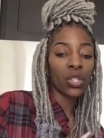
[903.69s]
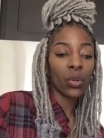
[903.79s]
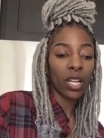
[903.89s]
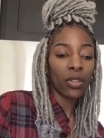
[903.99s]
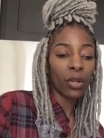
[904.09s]
to
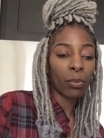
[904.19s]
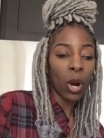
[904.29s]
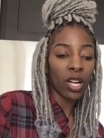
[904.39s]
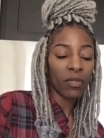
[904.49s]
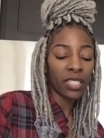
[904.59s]
another
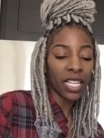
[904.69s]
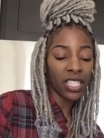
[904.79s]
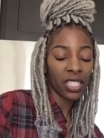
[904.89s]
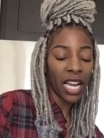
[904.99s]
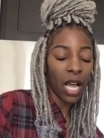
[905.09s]
part of
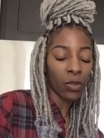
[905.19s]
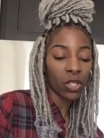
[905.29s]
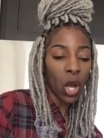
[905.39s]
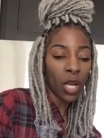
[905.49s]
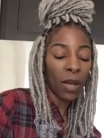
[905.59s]
addiction that I was
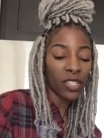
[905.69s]
talking about.